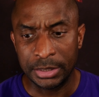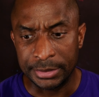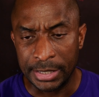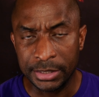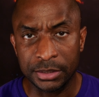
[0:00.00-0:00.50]

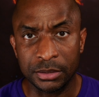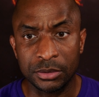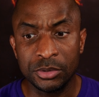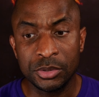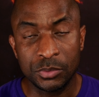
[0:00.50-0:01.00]

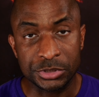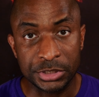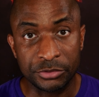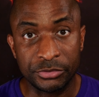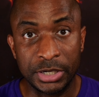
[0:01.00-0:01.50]
Daniel was an
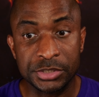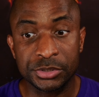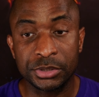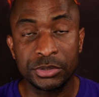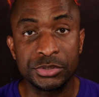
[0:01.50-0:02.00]

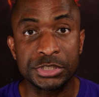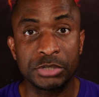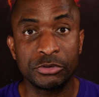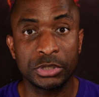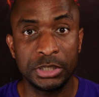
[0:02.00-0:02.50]
advisor to
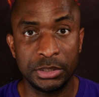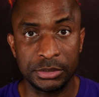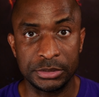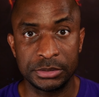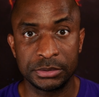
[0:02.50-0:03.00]
several
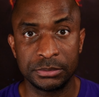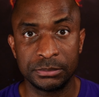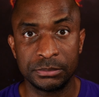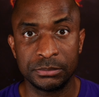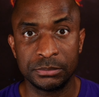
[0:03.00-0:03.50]
kings
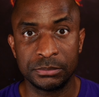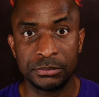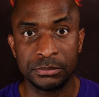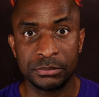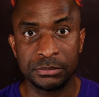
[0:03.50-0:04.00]

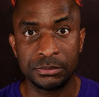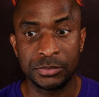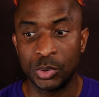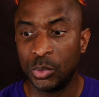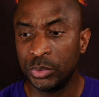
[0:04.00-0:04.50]

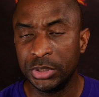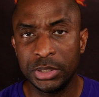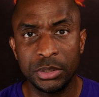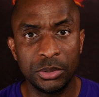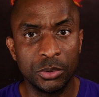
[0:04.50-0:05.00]
who
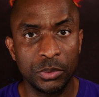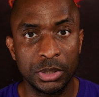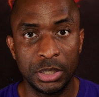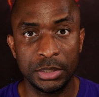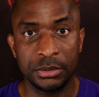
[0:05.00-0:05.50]
didn't know
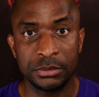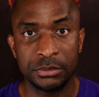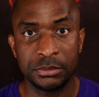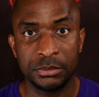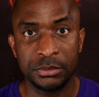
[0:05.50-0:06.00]
God.
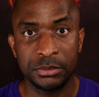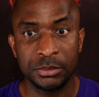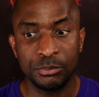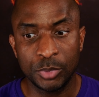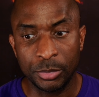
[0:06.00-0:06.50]

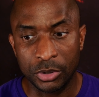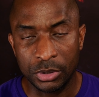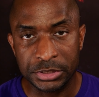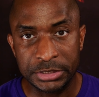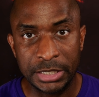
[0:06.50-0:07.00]
But
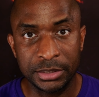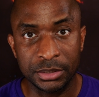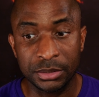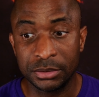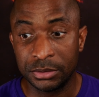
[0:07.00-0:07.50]
because of
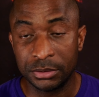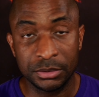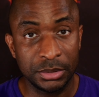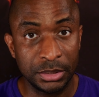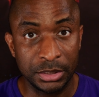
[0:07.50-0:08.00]
Daniel,
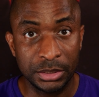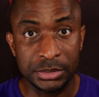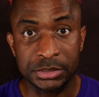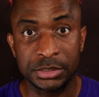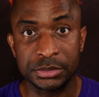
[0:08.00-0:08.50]
they at
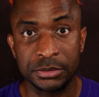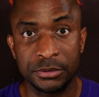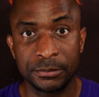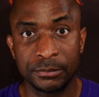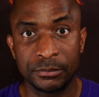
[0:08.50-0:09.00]
least listened.
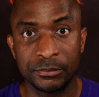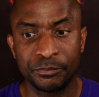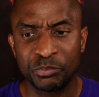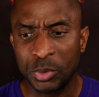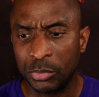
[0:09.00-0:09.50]

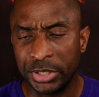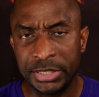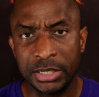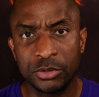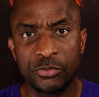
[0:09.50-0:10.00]
But in
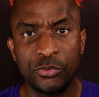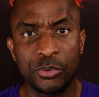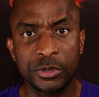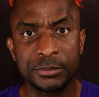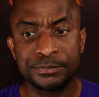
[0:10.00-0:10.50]
Daniel
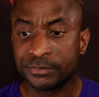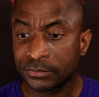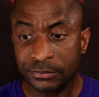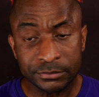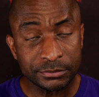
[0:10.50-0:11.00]
4,
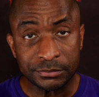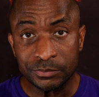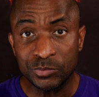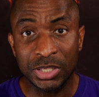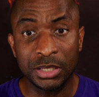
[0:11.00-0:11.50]

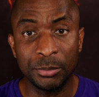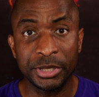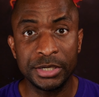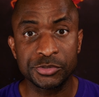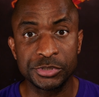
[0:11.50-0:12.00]
King
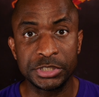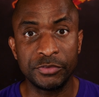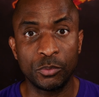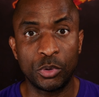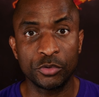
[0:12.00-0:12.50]
Nebuchadnezzar received
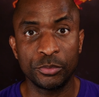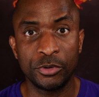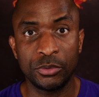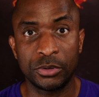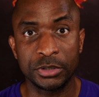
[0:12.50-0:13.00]
a warning from the
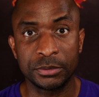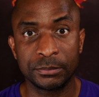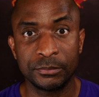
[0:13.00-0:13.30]
Lord.